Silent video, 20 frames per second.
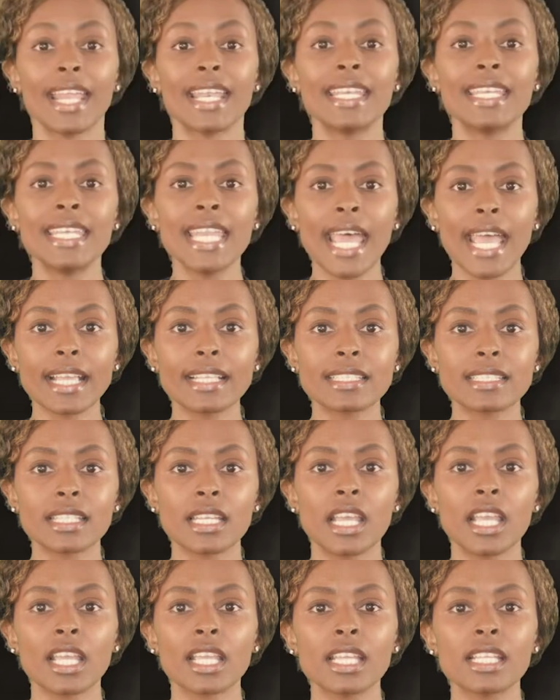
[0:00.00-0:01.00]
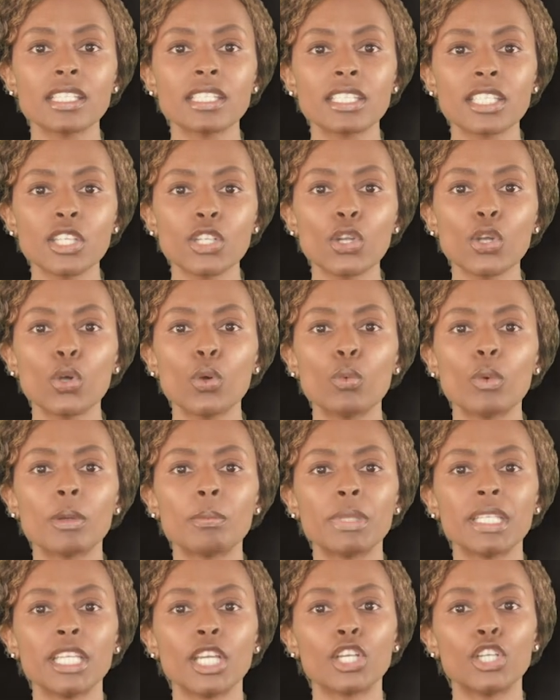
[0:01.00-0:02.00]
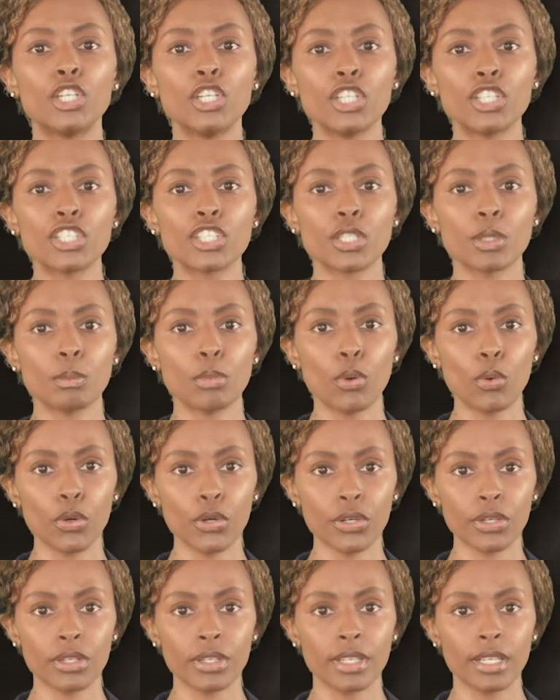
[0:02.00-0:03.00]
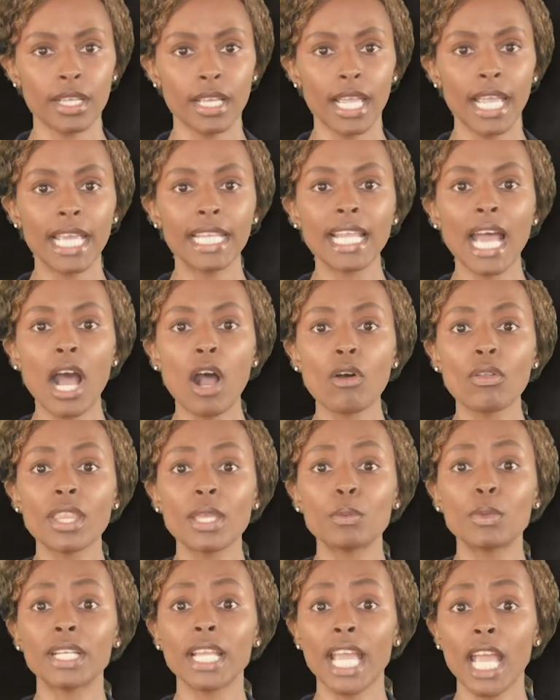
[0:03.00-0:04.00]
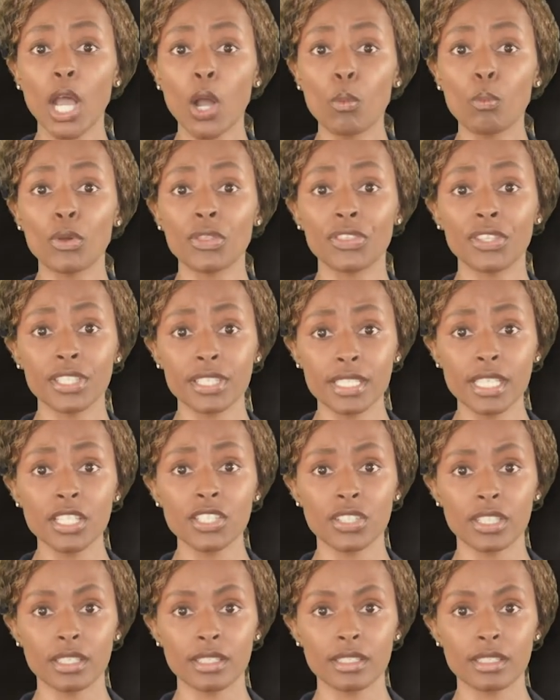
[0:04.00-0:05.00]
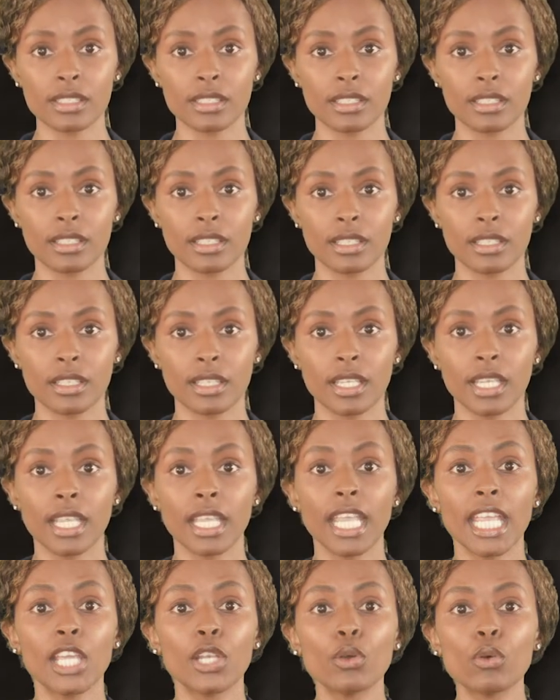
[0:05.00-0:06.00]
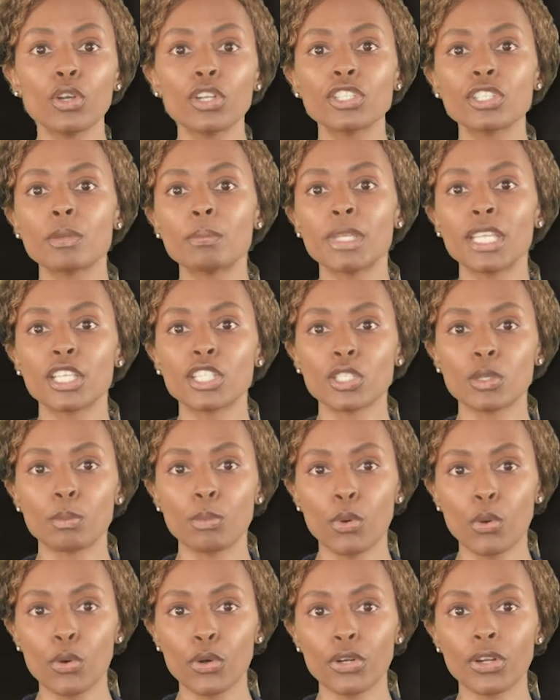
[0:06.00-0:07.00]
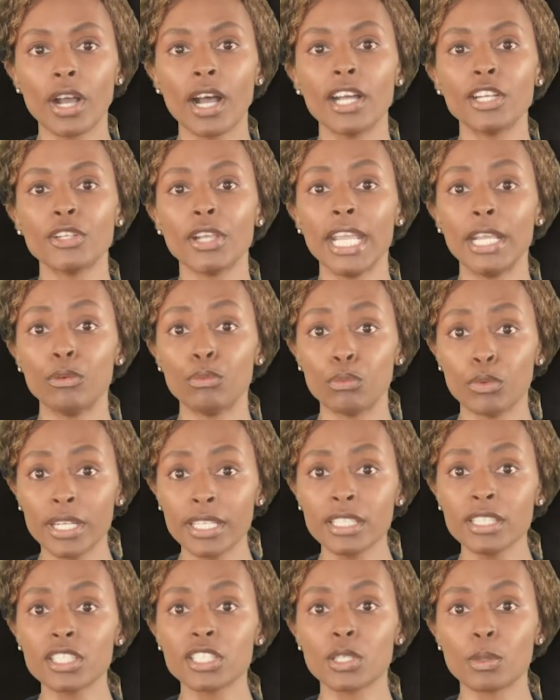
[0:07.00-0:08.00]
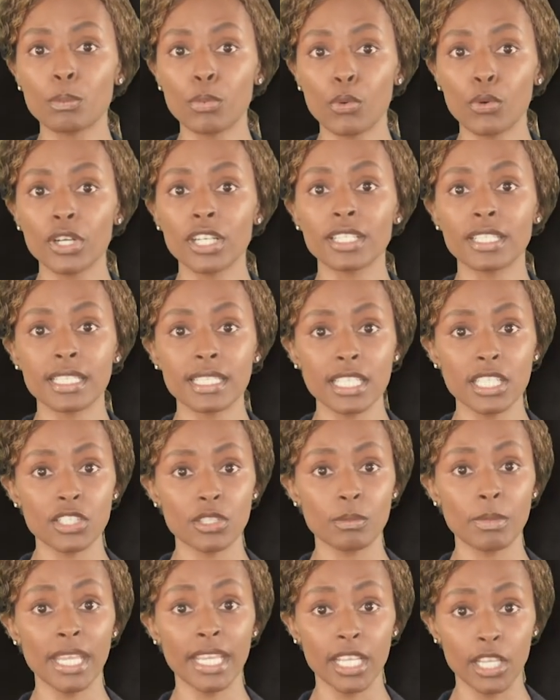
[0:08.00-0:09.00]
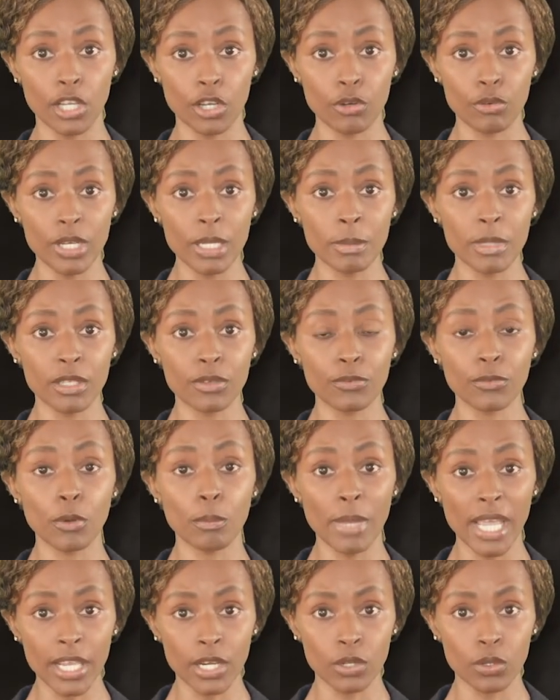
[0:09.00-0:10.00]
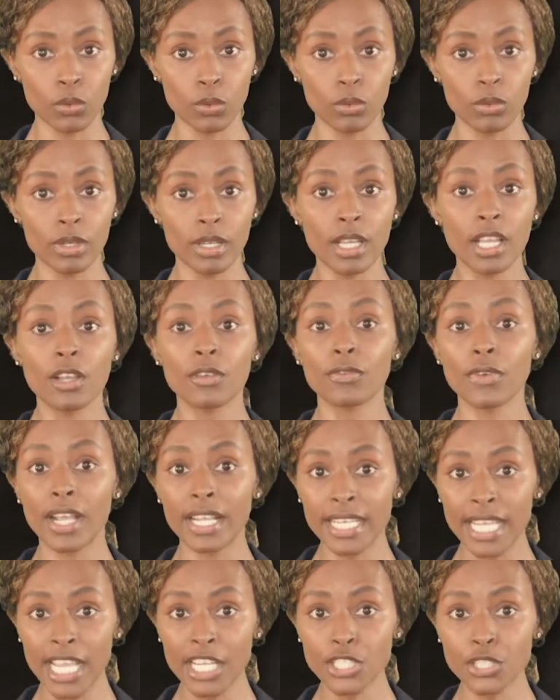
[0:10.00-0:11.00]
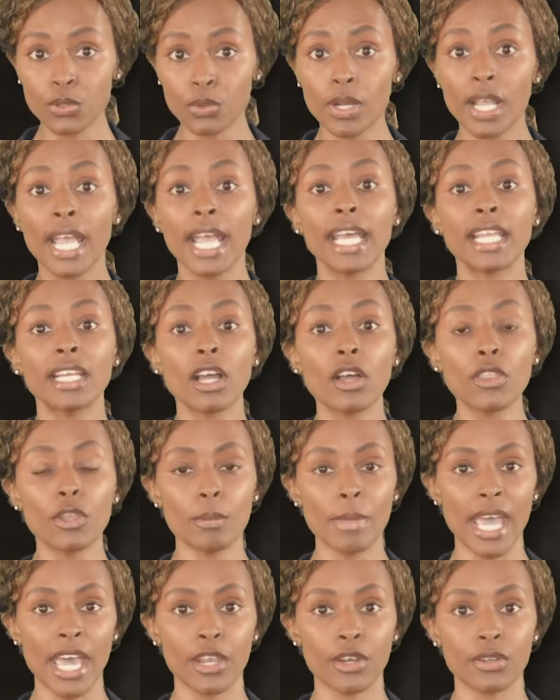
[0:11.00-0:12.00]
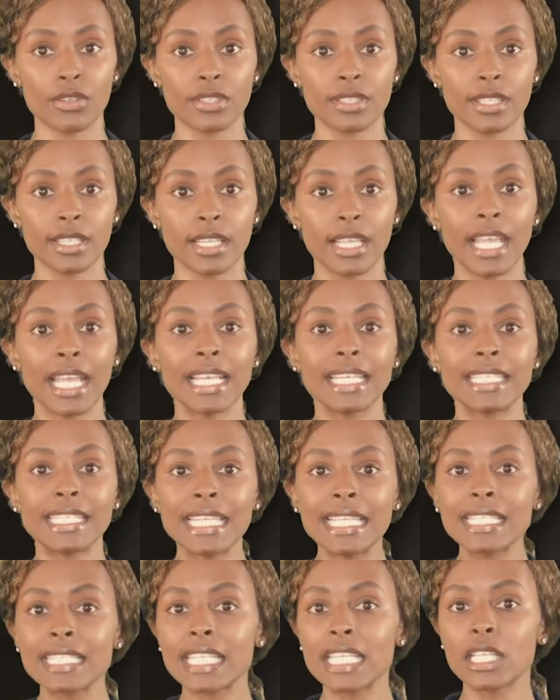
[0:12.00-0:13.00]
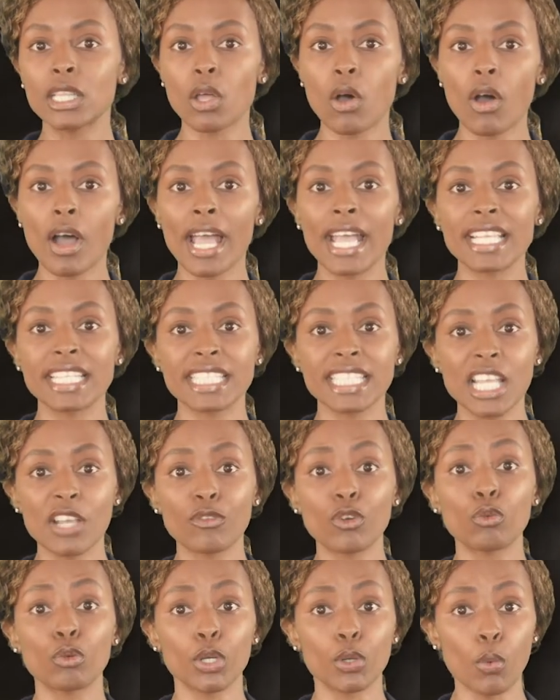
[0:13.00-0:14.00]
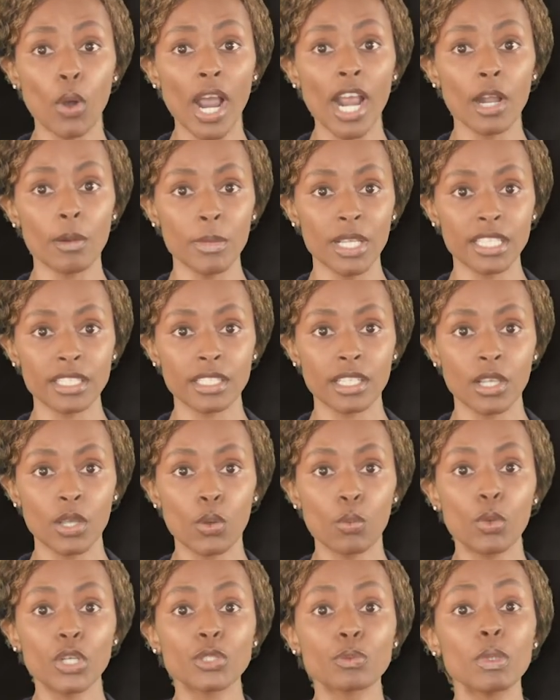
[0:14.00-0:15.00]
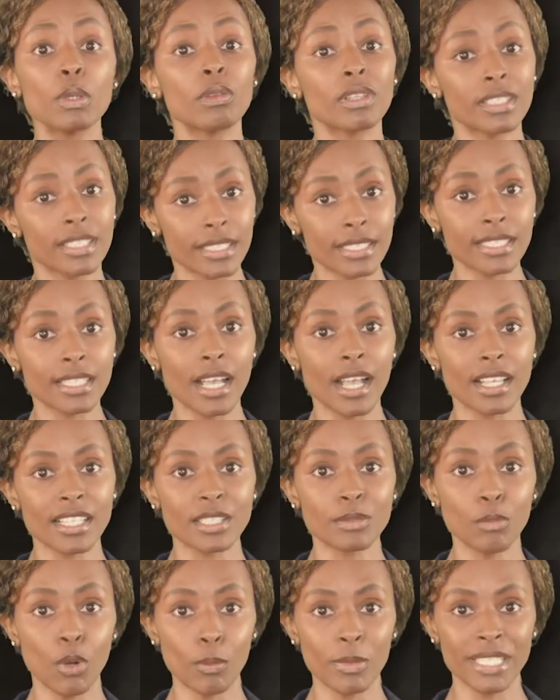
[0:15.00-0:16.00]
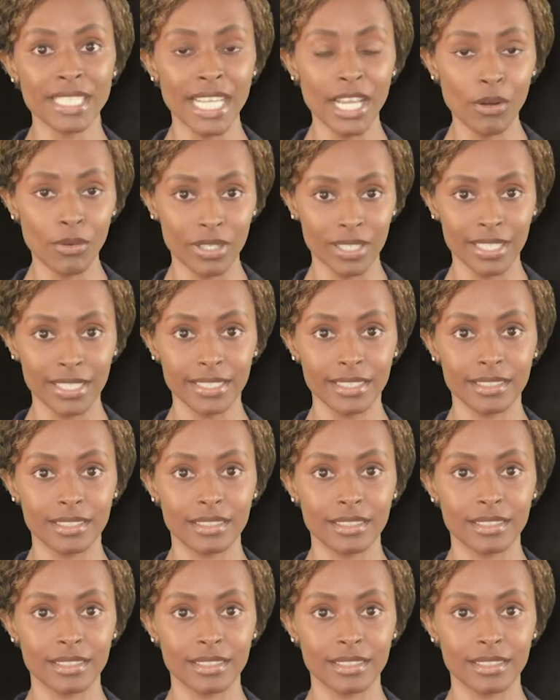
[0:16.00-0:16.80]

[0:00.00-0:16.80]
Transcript: Next, consider who would be a good supporter and how they would help with decisions. In order to be a supporter under a written supported decision-making agreement for medical, financial, and other matters, DC law has several requirements, which we will discuss momentarily.